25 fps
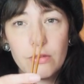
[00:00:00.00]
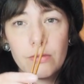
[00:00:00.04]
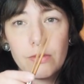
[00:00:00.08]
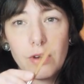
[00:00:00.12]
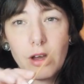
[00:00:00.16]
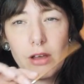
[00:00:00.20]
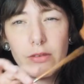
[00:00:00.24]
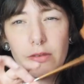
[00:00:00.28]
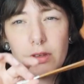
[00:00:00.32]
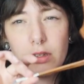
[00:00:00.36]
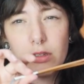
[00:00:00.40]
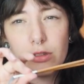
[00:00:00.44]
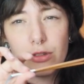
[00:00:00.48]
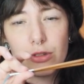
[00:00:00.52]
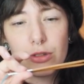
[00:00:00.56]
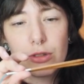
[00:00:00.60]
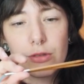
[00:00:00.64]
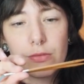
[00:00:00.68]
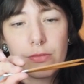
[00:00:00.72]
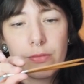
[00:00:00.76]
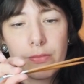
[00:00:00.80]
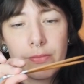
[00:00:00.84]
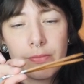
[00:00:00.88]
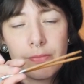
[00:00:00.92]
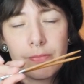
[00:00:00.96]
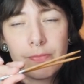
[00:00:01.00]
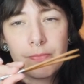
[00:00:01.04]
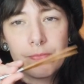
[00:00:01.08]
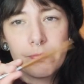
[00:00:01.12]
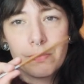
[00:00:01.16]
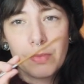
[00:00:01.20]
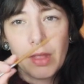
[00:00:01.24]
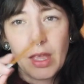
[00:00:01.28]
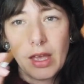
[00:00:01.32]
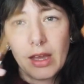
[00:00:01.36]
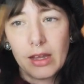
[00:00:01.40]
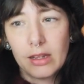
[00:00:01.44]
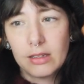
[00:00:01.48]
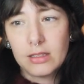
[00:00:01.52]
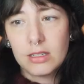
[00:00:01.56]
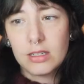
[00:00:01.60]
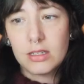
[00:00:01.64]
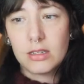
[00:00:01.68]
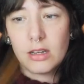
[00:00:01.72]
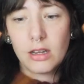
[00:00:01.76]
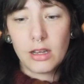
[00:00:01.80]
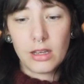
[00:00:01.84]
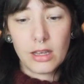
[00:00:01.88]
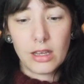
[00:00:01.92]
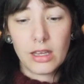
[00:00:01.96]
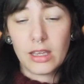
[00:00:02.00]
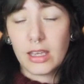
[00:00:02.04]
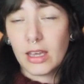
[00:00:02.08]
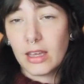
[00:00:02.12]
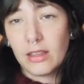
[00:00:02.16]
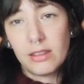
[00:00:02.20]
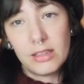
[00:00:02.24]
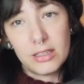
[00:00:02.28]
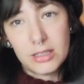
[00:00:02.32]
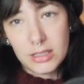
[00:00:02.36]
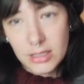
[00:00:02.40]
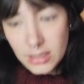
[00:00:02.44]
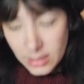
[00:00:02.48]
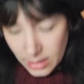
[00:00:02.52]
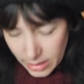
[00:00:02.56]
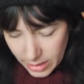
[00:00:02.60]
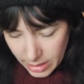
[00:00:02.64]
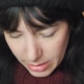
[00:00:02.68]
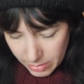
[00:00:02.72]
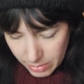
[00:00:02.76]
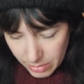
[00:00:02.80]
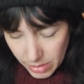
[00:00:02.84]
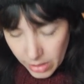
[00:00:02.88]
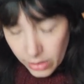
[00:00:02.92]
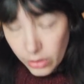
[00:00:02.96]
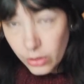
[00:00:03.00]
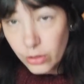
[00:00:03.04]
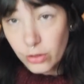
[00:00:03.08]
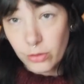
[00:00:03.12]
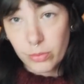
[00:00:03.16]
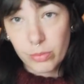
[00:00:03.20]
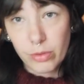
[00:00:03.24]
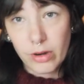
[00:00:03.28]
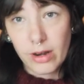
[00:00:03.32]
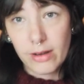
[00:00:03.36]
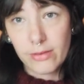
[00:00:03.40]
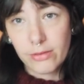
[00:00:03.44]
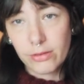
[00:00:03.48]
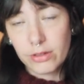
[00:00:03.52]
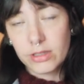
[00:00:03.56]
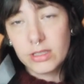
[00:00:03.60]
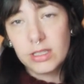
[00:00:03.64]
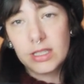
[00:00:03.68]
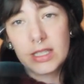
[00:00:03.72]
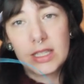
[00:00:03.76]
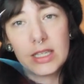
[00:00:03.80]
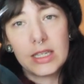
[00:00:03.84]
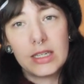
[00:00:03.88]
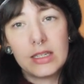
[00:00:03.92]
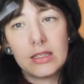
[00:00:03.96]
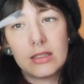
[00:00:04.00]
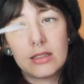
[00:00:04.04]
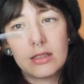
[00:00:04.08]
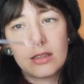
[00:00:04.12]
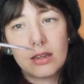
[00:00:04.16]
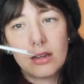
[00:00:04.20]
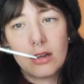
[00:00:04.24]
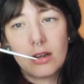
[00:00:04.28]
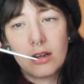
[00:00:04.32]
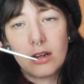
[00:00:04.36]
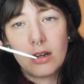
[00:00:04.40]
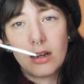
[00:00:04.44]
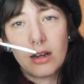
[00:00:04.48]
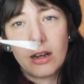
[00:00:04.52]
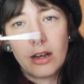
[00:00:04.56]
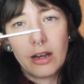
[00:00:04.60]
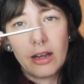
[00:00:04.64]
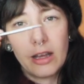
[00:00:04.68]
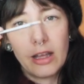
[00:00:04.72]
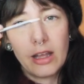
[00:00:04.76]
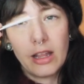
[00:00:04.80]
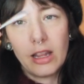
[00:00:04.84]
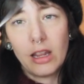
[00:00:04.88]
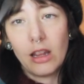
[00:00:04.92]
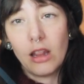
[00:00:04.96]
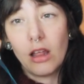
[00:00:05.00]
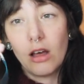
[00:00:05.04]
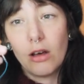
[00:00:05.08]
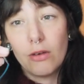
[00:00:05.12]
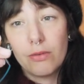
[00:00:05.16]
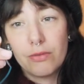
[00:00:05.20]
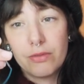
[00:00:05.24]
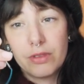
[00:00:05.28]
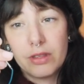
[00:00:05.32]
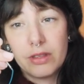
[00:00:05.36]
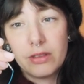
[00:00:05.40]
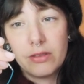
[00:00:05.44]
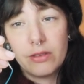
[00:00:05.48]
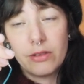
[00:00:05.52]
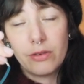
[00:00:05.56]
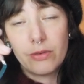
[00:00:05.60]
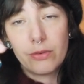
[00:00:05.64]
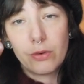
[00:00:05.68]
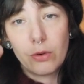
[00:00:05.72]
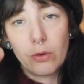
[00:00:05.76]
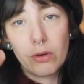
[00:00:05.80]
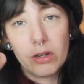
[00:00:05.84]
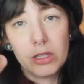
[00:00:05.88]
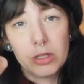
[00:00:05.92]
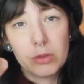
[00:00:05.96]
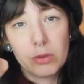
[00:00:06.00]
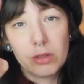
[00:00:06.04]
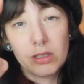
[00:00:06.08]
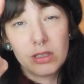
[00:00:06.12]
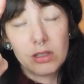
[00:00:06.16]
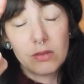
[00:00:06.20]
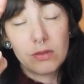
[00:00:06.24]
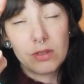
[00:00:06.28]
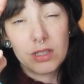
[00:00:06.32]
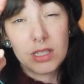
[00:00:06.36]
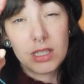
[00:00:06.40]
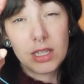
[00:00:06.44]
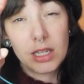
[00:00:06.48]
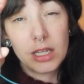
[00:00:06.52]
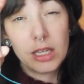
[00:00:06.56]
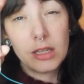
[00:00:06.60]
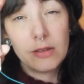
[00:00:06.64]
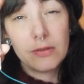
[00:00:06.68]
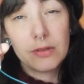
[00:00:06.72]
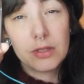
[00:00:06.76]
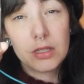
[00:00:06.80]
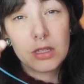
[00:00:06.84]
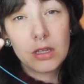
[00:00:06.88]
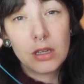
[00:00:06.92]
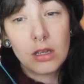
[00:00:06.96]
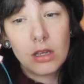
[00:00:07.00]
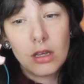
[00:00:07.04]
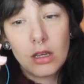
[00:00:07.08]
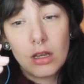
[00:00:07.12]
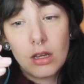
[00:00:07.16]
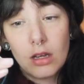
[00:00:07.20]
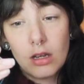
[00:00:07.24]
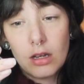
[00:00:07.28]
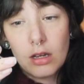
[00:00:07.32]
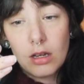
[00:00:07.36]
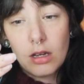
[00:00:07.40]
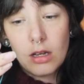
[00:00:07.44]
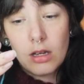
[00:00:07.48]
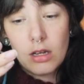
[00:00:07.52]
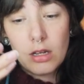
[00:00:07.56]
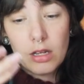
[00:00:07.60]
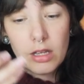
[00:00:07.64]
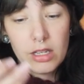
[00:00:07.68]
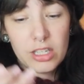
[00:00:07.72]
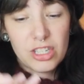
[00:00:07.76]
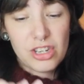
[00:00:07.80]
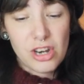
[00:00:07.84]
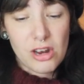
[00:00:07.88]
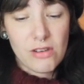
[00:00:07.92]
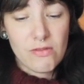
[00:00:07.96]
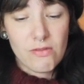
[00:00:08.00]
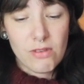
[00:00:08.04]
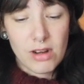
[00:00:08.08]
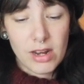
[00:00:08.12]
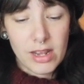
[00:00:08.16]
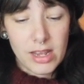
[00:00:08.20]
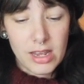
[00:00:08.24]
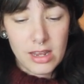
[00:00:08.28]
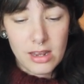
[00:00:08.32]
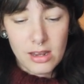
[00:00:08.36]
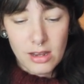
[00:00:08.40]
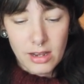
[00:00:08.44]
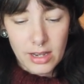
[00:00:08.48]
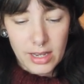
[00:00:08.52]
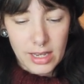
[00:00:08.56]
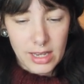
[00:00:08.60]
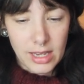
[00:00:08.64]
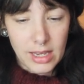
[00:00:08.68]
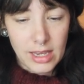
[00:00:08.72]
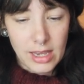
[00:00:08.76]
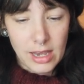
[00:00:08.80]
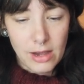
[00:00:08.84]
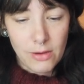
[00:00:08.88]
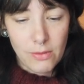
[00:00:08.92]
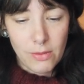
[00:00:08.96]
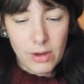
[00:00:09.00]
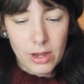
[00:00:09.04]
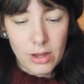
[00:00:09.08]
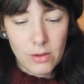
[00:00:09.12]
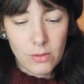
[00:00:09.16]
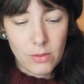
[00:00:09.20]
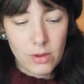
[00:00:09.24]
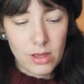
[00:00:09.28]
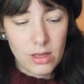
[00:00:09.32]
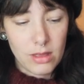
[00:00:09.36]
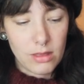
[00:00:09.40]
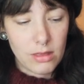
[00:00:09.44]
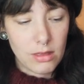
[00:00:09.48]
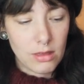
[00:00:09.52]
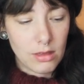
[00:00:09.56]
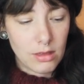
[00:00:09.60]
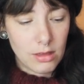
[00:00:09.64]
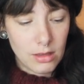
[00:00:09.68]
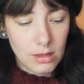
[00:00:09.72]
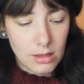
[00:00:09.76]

5-inch. And again, this is like a good preference. These, I love the 4-inch ones for sleeves. Generally, I can get away with